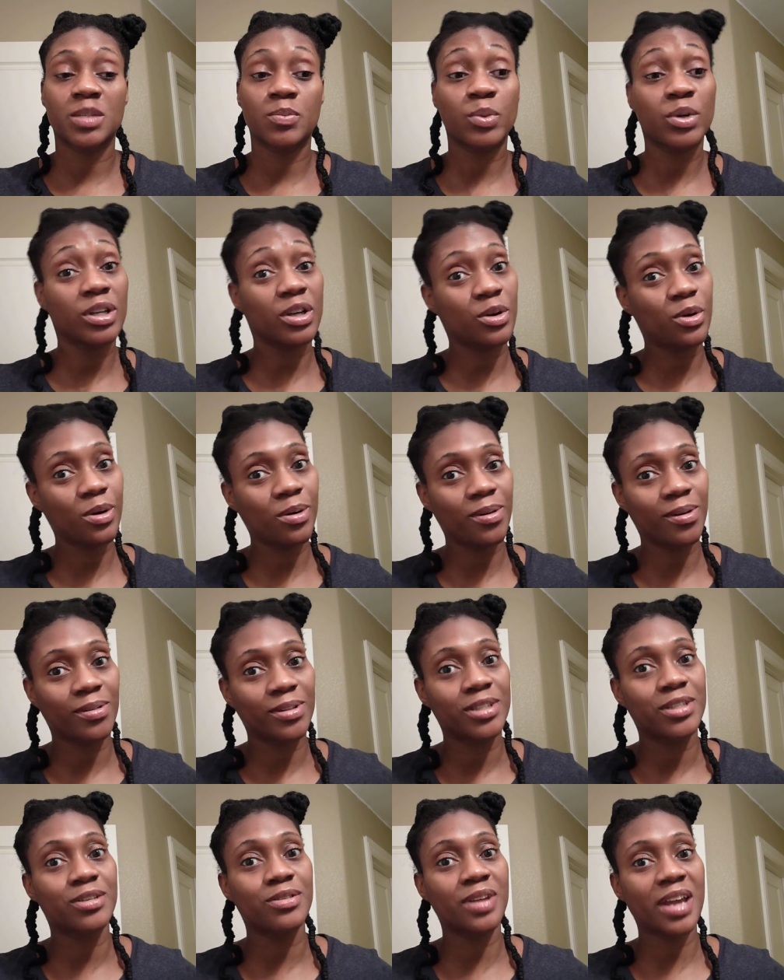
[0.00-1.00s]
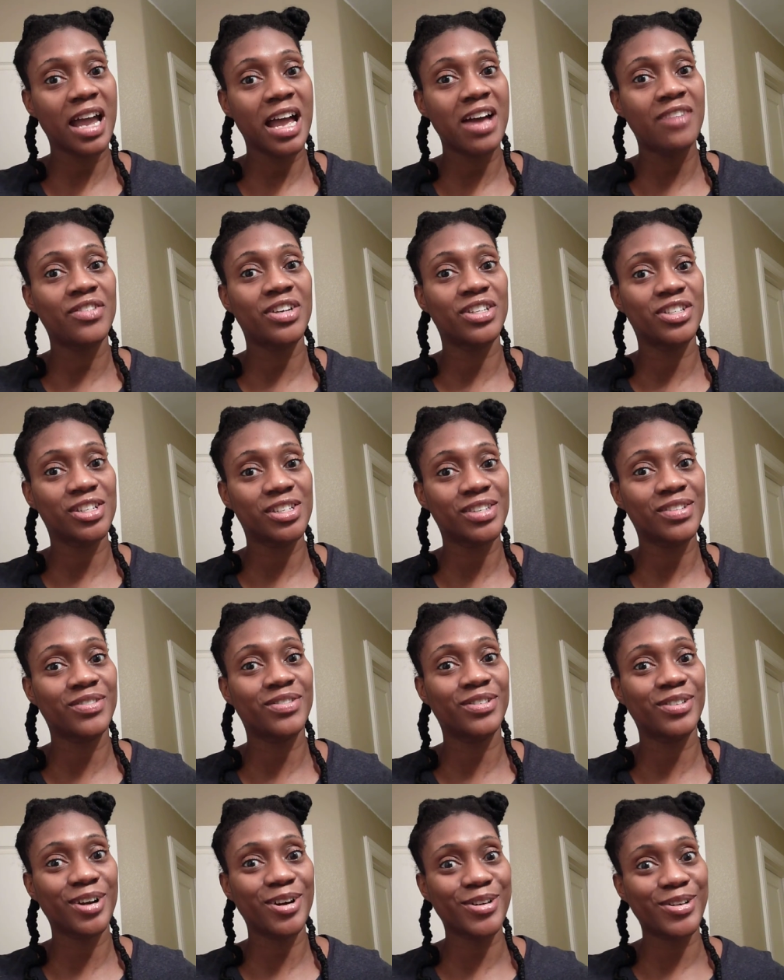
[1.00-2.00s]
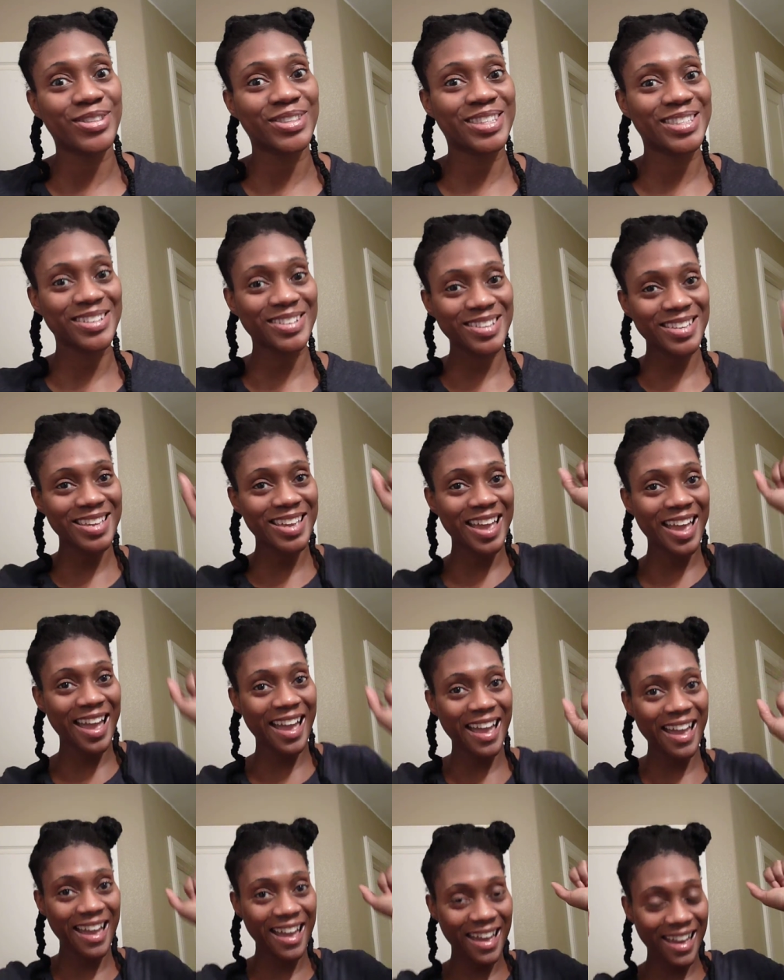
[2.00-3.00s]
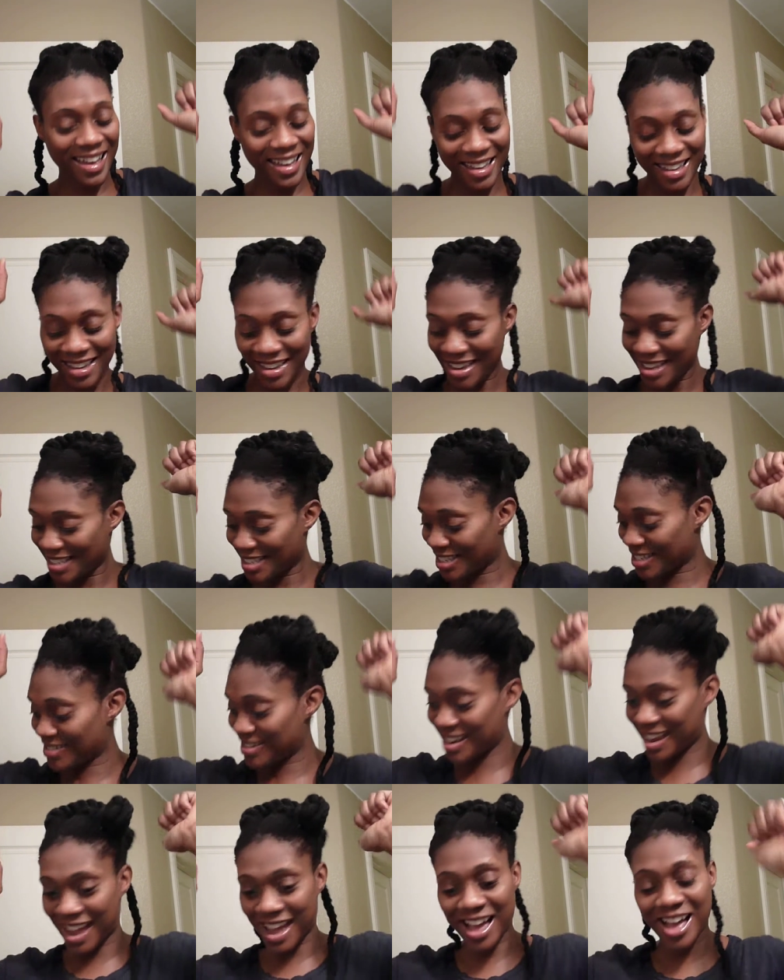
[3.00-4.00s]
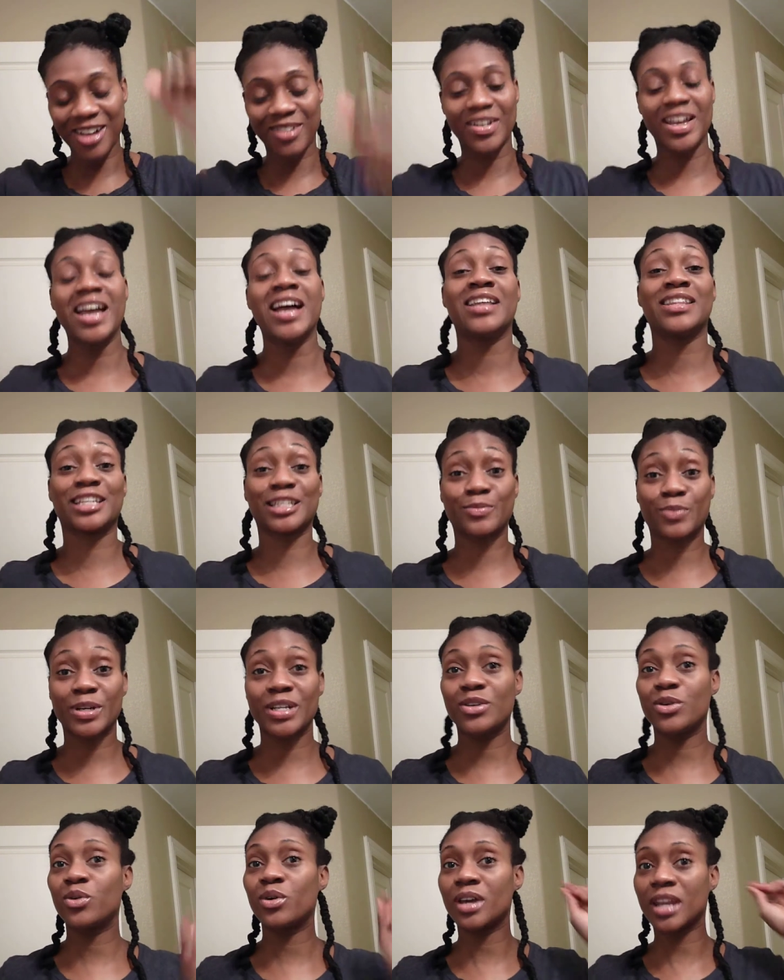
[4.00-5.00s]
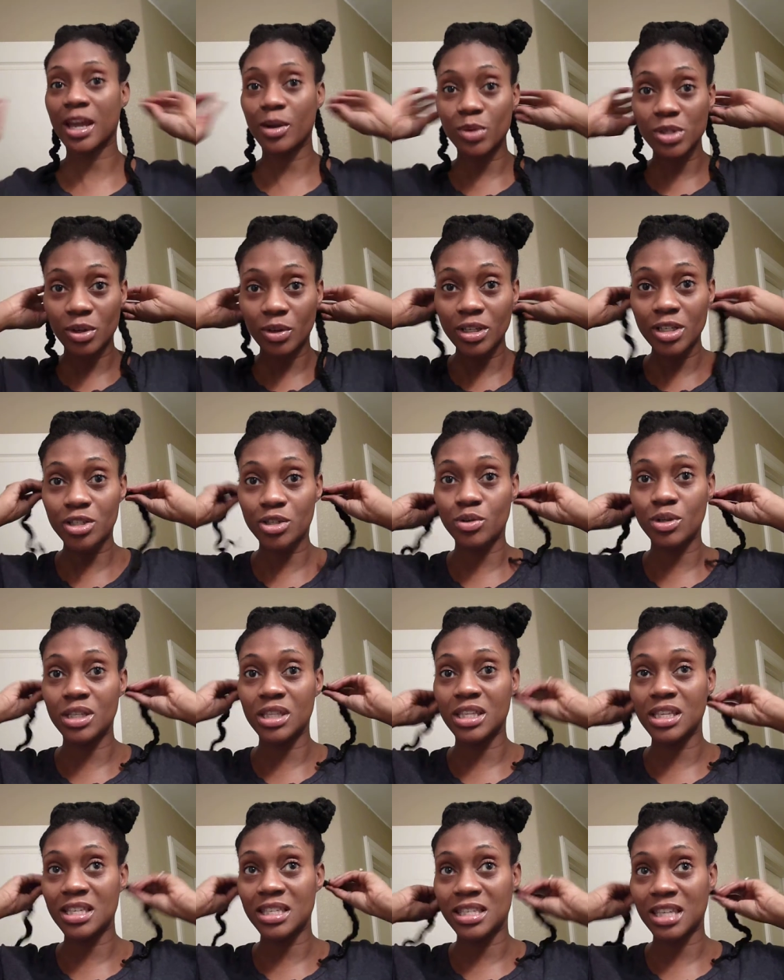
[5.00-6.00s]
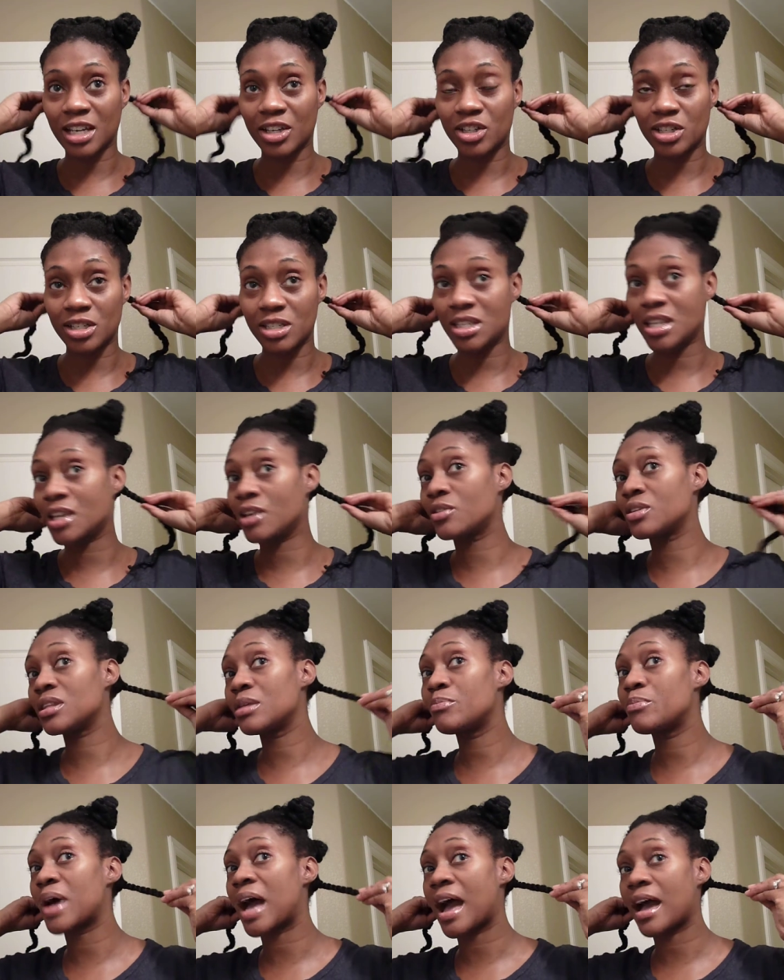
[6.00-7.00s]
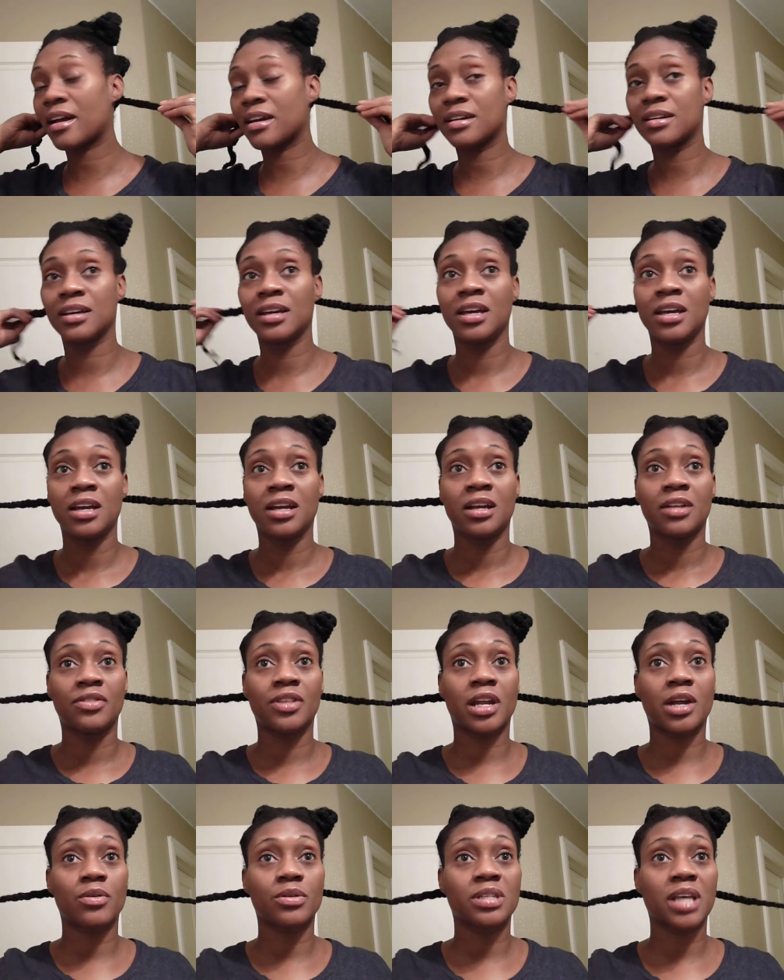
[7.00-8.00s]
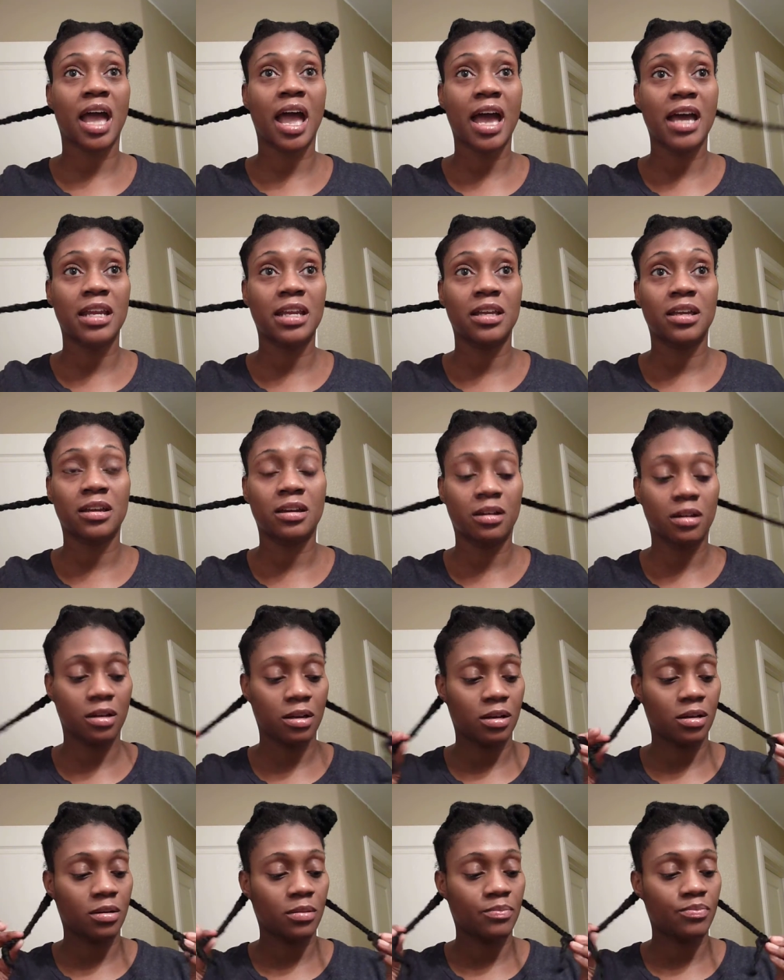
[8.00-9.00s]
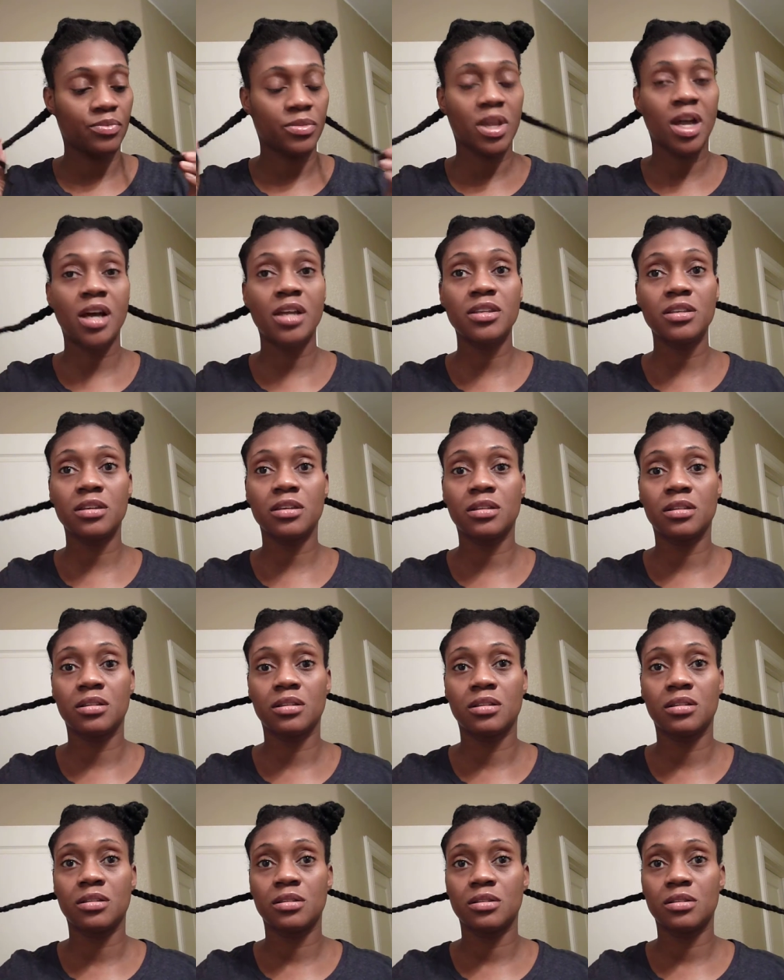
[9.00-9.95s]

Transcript: pretty cool. Two and a half inches of growth. So yeah, two and a half. That's pretty cool. And I was only doing these sections here in the back that I was adding um, onion